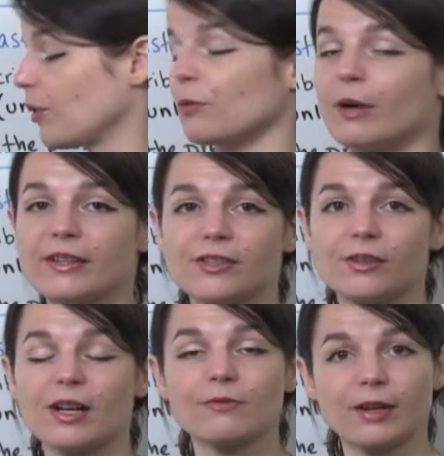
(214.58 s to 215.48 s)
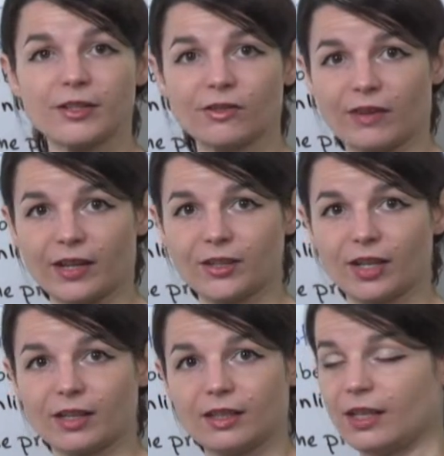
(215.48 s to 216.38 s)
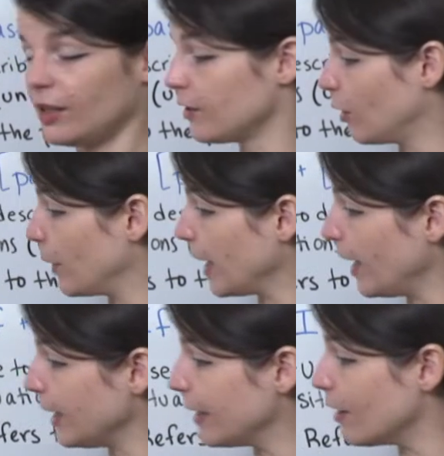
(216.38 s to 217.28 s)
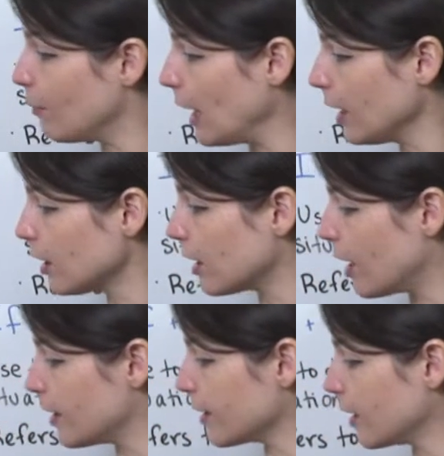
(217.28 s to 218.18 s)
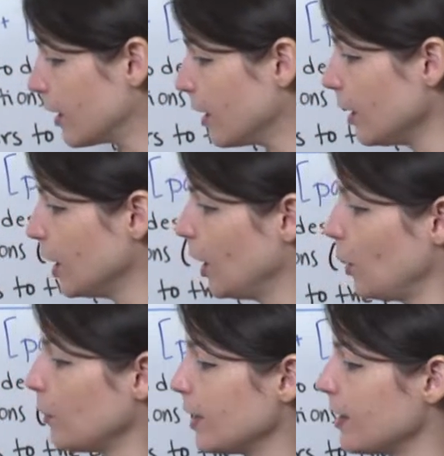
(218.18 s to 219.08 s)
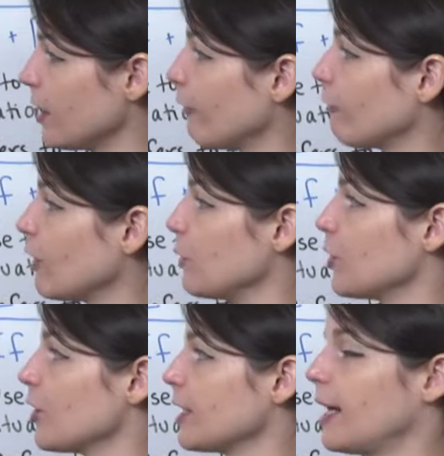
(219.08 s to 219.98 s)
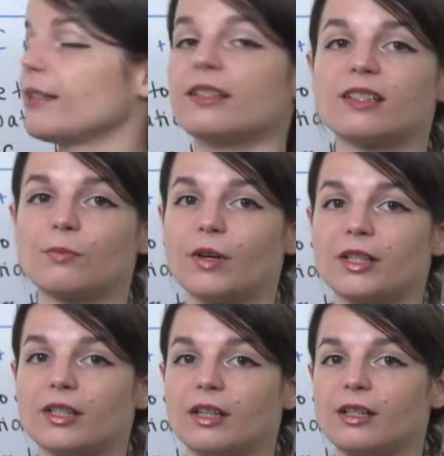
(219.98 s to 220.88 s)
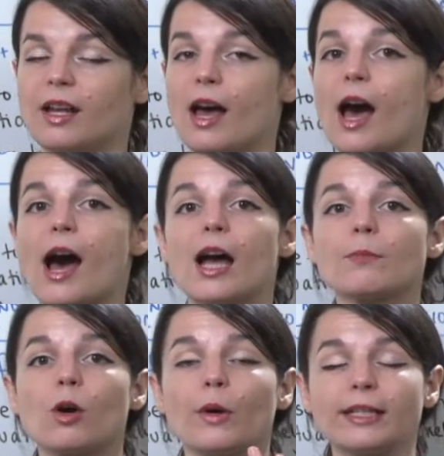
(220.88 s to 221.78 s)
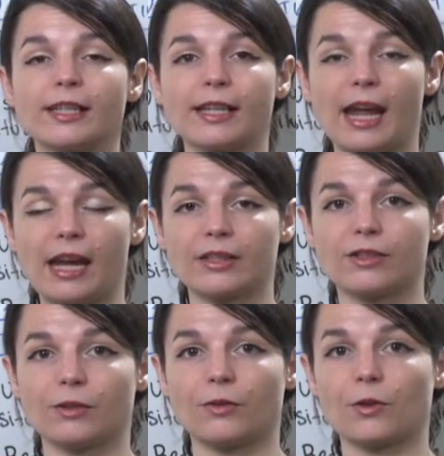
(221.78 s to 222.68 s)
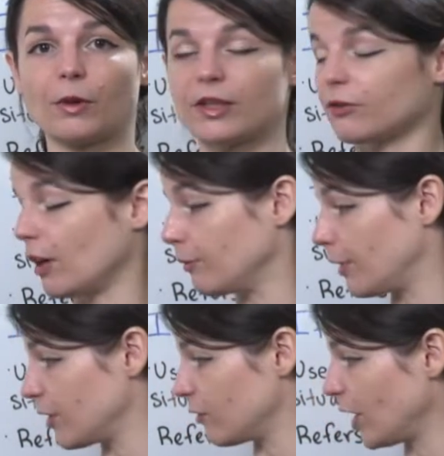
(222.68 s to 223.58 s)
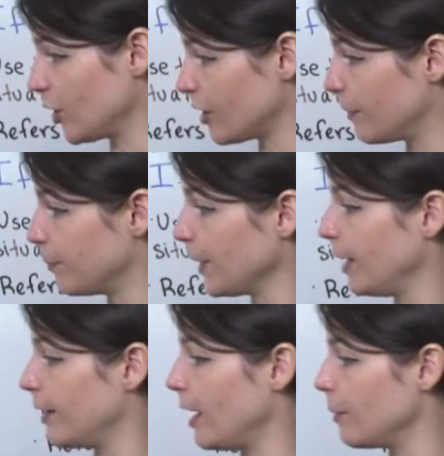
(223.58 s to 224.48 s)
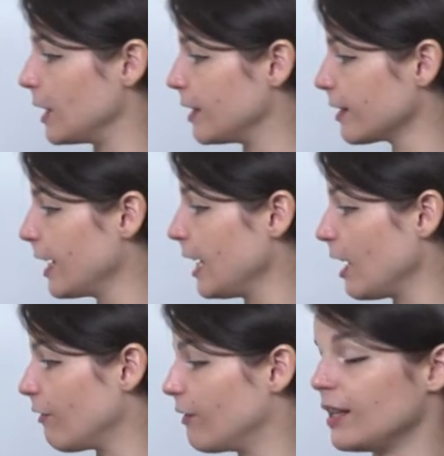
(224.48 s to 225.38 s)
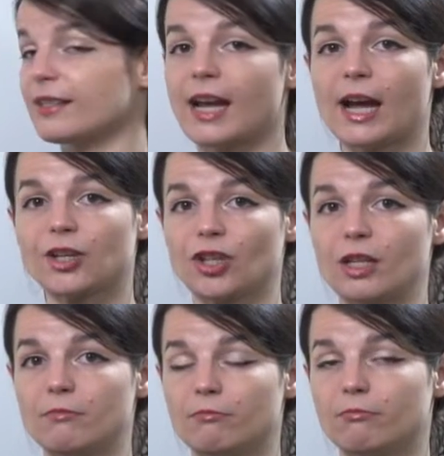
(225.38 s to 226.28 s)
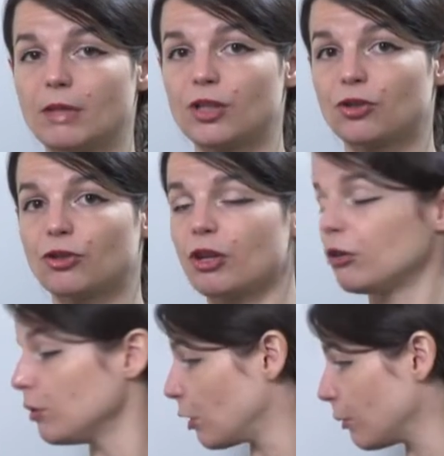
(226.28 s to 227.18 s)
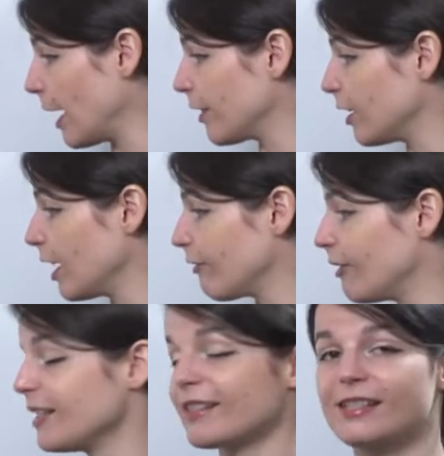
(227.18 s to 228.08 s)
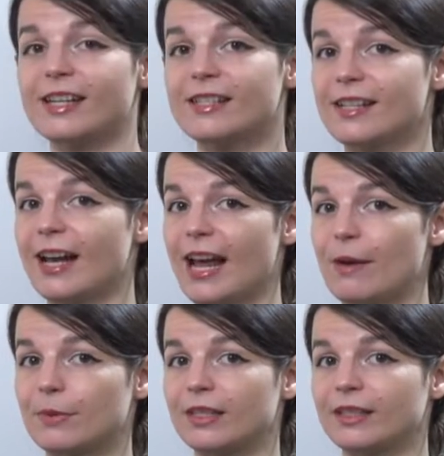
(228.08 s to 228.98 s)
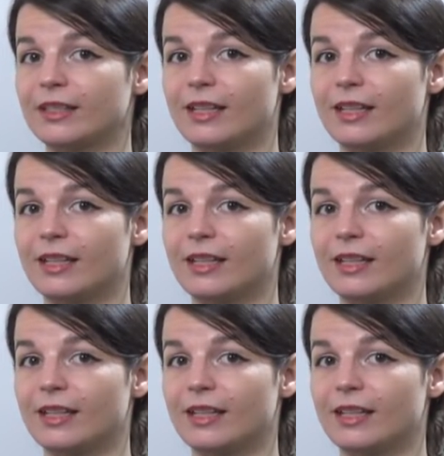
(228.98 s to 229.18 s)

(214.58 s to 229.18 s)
the restaurant reservation. So again, in the main clause here, we see a future tense expression. I'm going to cancel the restaurant reservation. That means if this action is true, or rather, if this does not happen,